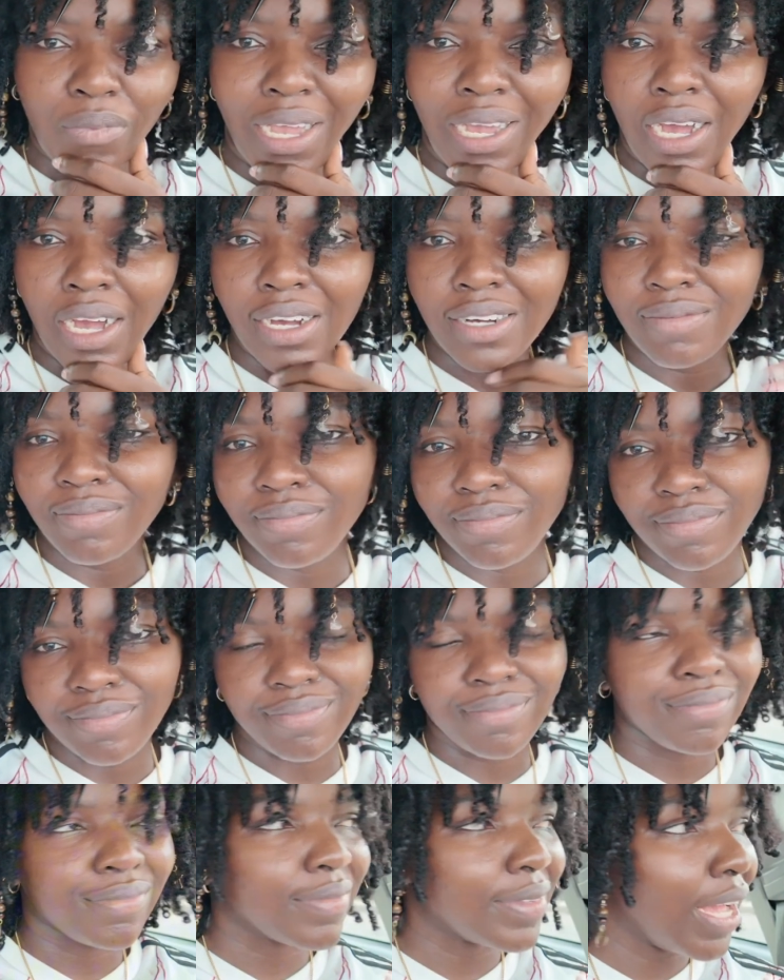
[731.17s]
To
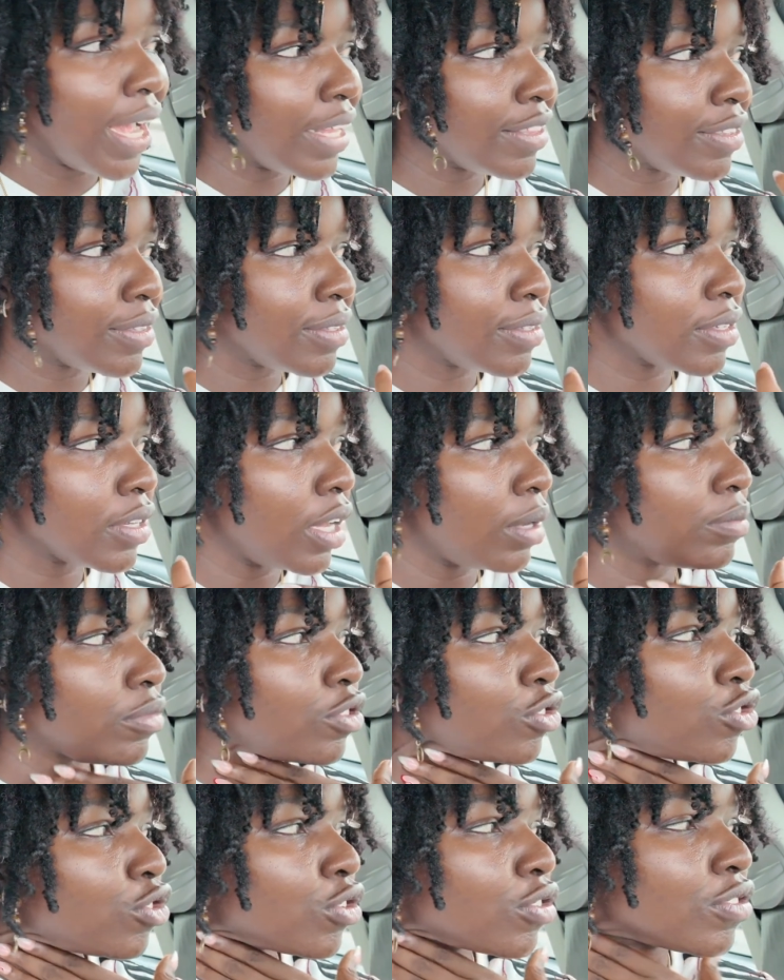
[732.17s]

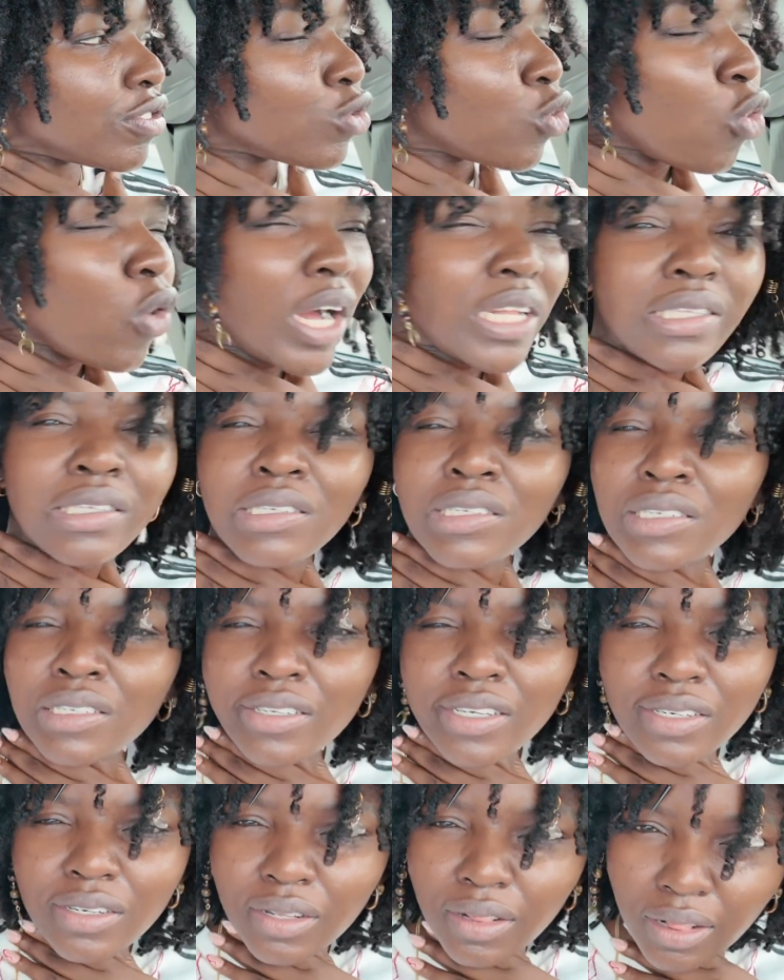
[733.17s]
just go and
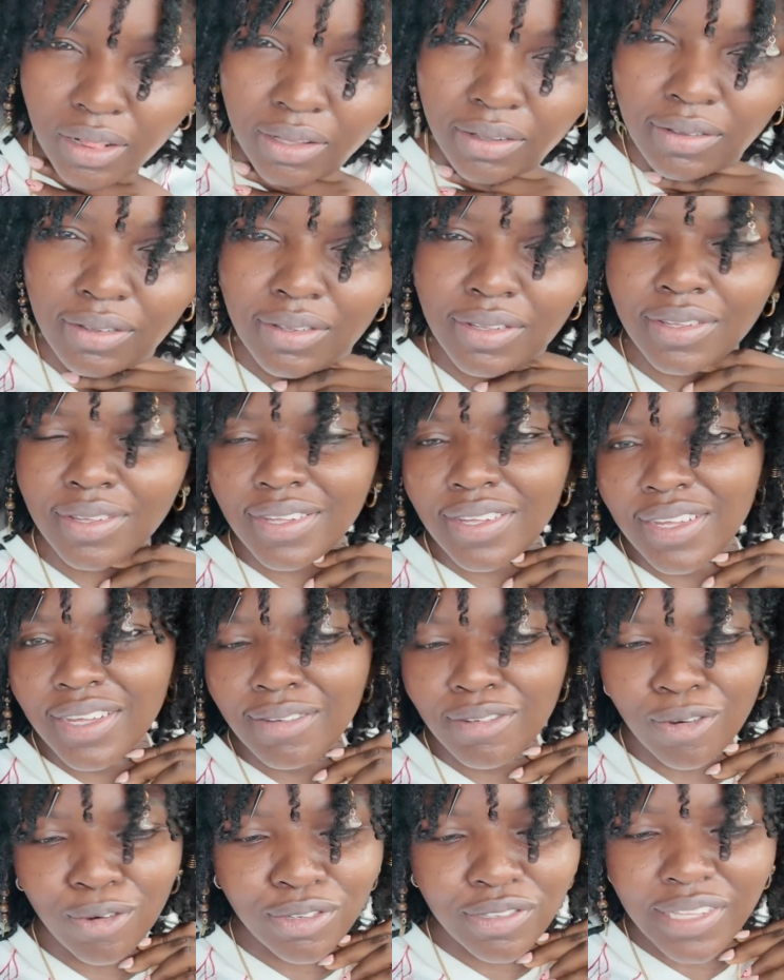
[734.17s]
chill
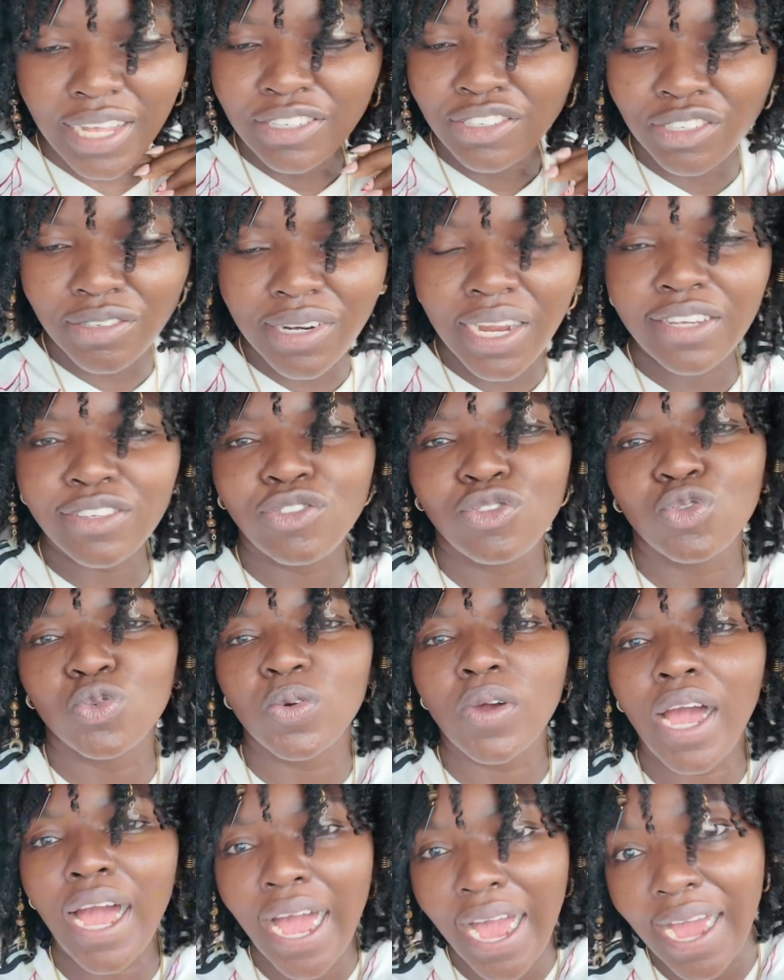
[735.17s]
because Nigeria is
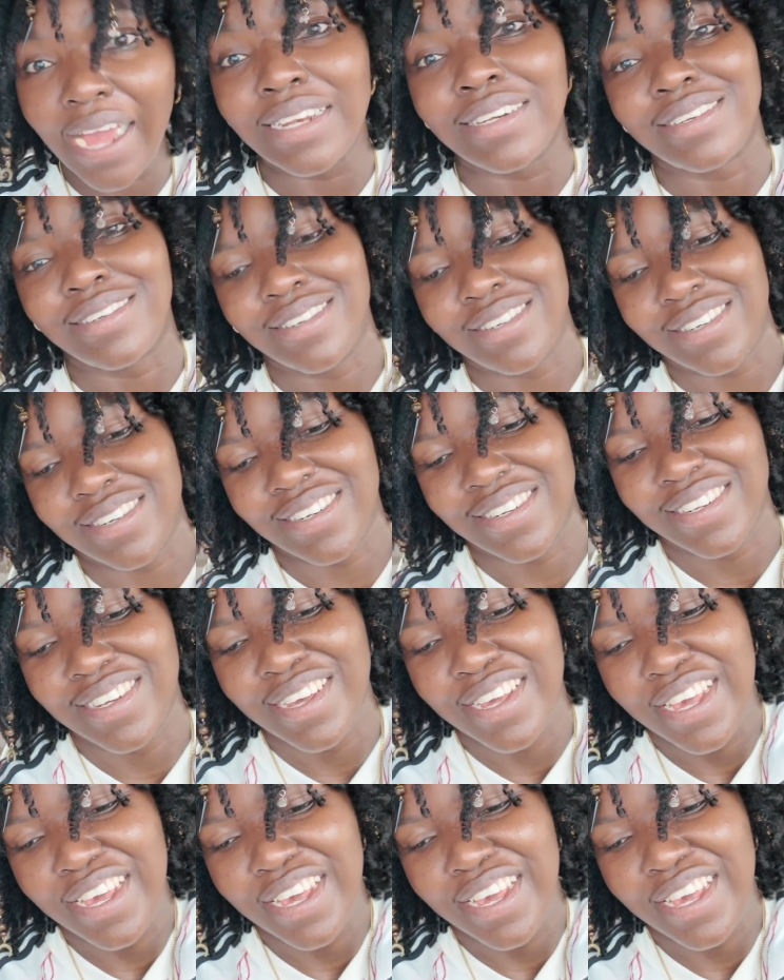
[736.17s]
too hot,